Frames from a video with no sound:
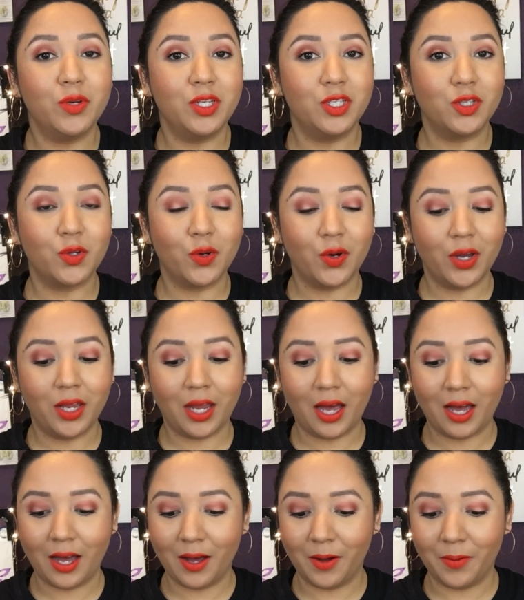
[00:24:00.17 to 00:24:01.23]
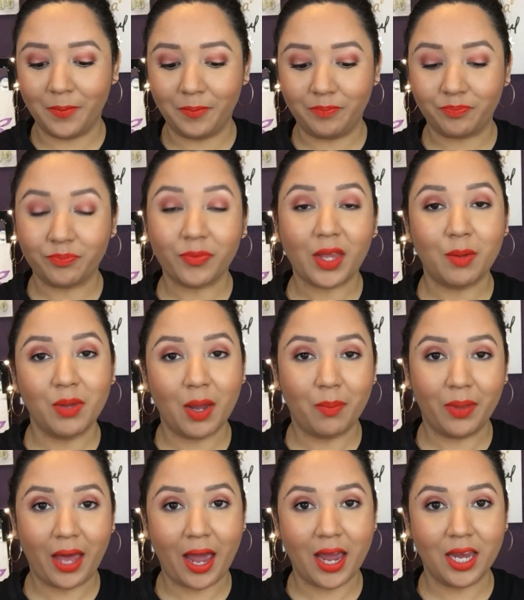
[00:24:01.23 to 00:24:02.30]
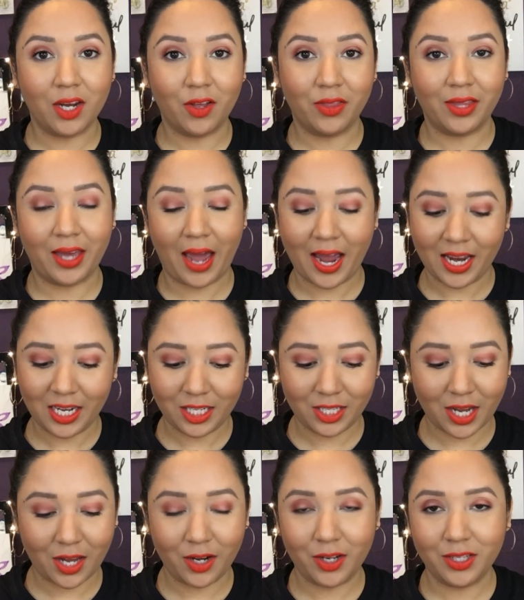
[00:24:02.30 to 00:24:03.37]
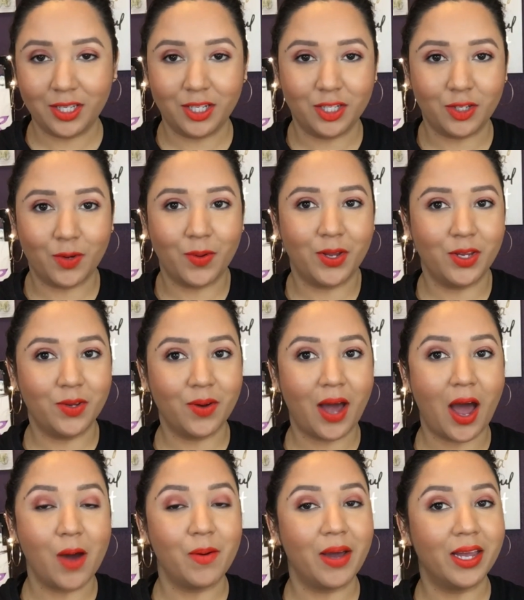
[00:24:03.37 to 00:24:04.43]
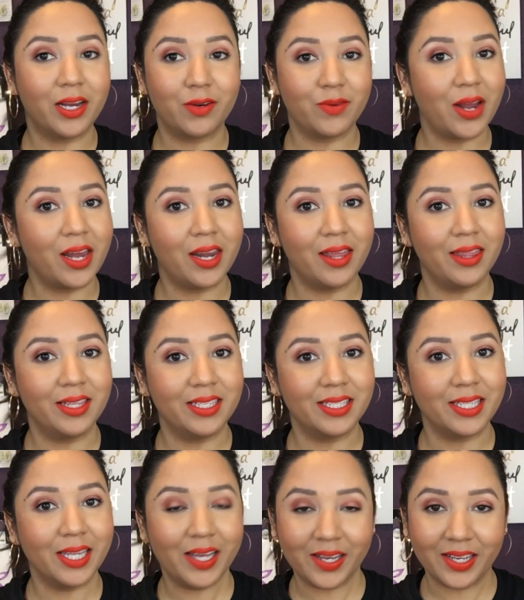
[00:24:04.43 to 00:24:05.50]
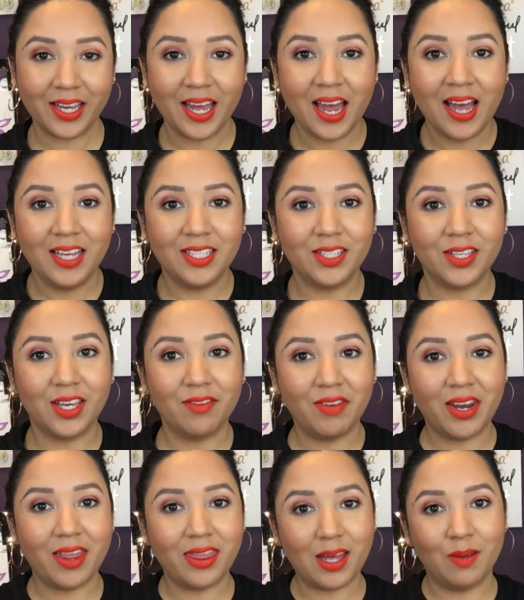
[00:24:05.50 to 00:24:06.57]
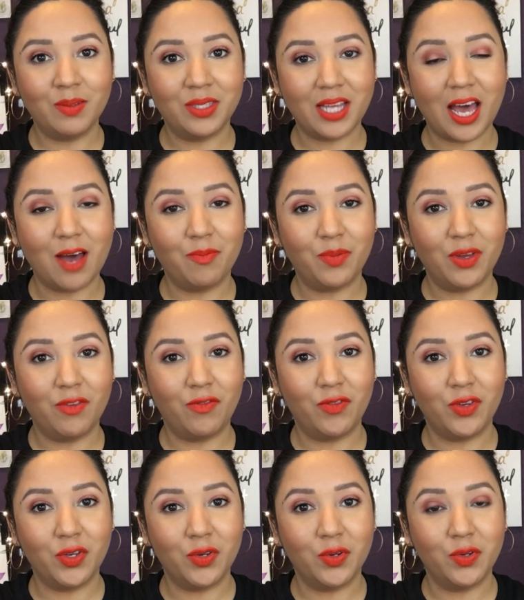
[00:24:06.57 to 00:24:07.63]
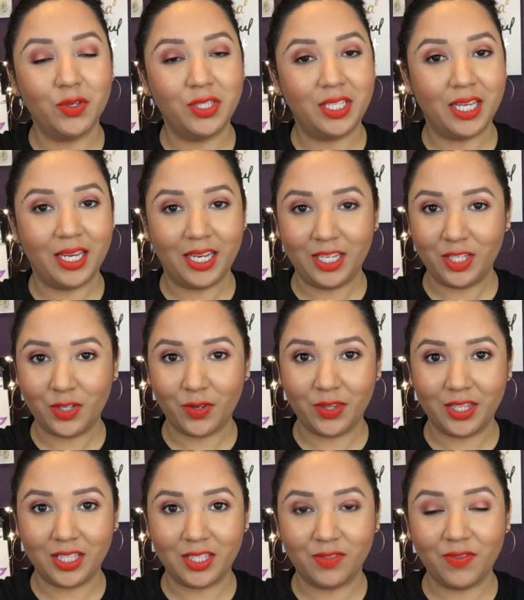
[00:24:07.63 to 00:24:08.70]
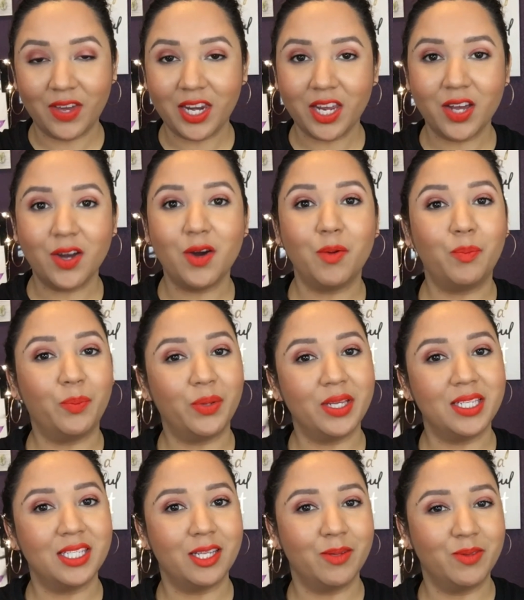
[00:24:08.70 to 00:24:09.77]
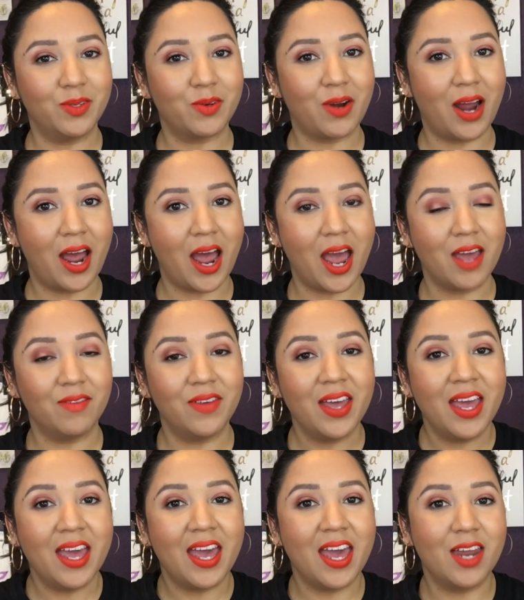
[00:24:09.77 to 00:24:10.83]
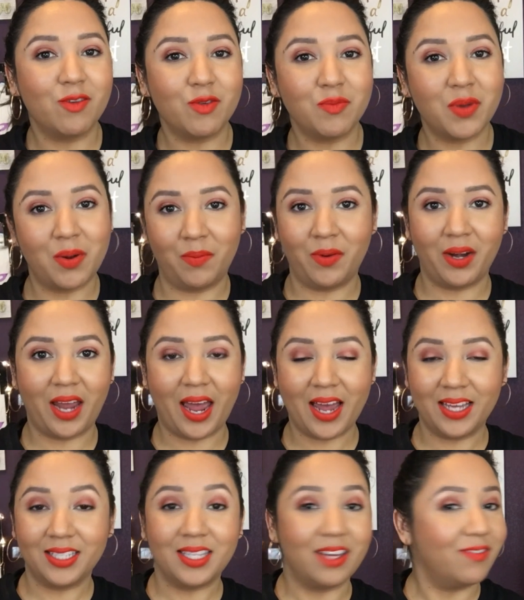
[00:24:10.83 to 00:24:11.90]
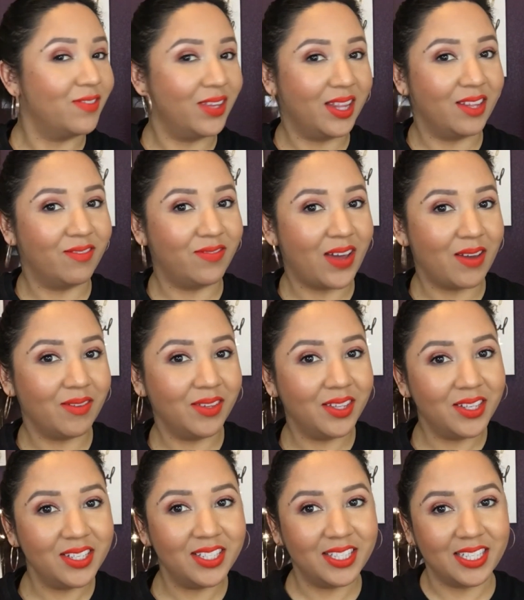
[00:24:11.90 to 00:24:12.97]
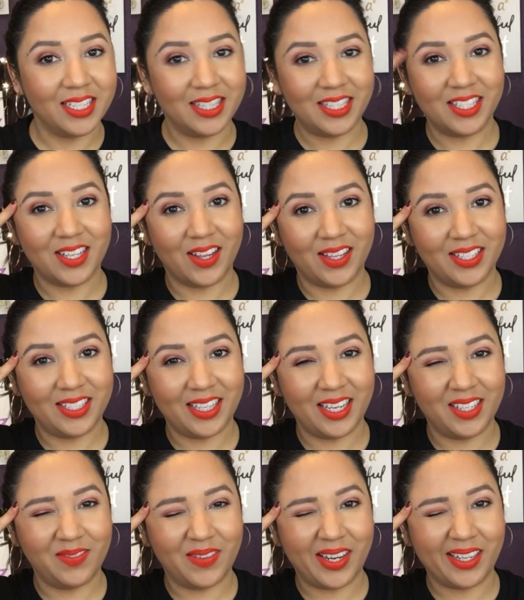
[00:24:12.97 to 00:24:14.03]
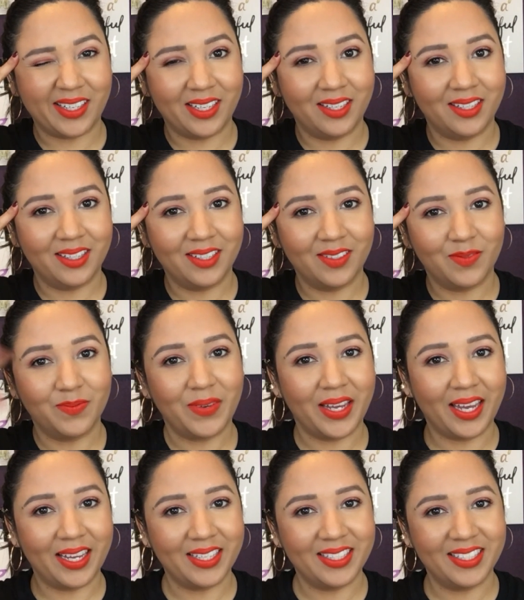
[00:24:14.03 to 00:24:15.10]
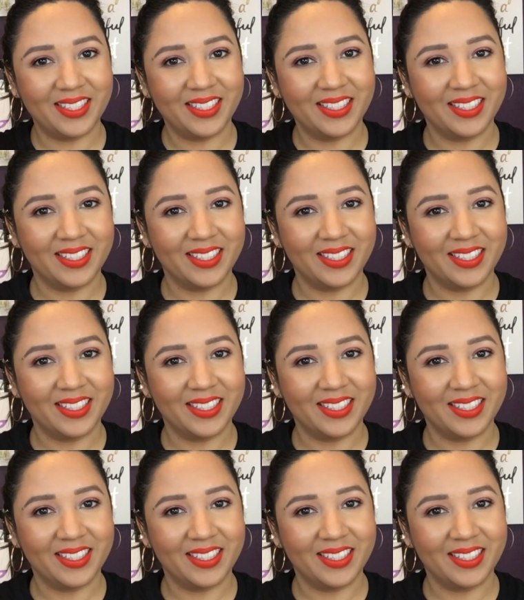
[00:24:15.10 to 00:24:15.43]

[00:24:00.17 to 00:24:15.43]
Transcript: enjoy me applying on the eyeshadows and showing you how I created this look. So give it a thumbs up if you did enjoy this video. Please subscribe, and remember guys, that feeling fabulous, it's all a state of mind. Bye guys.